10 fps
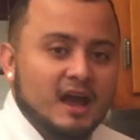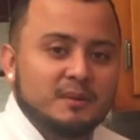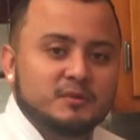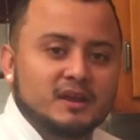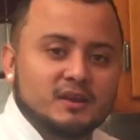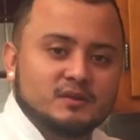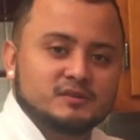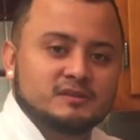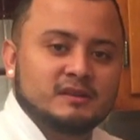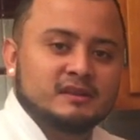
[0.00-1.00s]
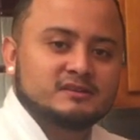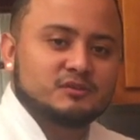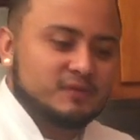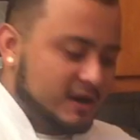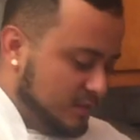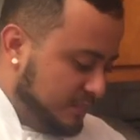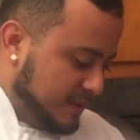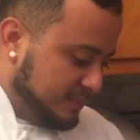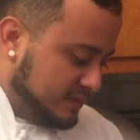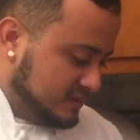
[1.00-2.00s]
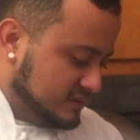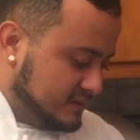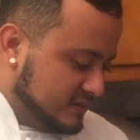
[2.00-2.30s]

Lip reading: I'm gonna use serrano peppers,